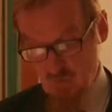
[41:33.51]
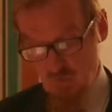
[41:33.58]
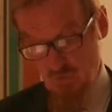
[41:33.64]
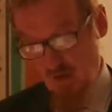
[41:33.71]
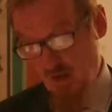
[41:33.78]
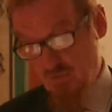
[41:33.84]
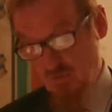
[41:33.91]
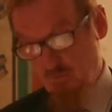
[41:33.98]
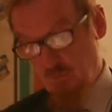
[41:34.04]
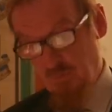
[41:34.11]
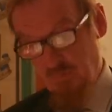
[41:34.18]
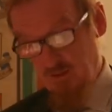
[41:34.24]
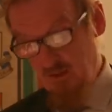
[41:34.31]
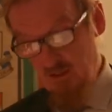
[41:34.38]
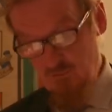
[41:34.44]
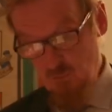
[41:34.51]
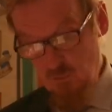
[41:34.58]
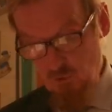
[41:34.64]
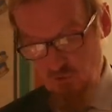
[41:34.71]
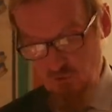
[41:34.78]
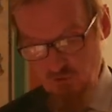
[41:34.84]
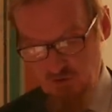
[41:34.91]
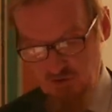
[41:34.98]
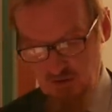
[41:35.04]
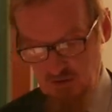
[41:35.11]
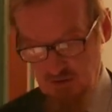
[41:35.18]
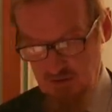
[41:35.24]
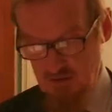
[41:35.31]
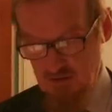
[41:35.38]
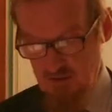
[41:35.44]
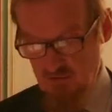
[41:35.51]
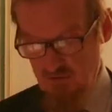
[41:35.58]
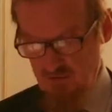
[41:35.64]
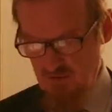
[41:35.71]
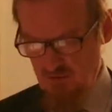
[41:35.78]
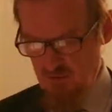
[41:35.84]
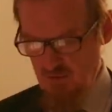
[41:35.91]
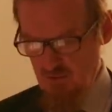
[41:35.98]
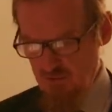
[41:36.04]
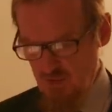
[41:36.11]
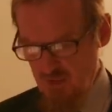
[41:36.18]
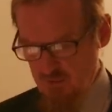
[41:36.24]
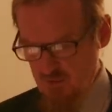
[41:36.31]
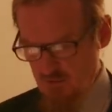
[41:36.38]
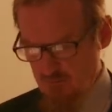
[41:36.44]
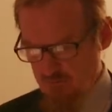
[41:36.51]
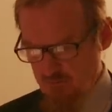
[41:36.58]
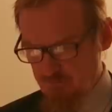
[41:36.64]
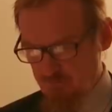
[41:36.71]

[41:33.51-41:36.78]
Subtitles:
Neither, even more strikingly, is Saudi Arabia.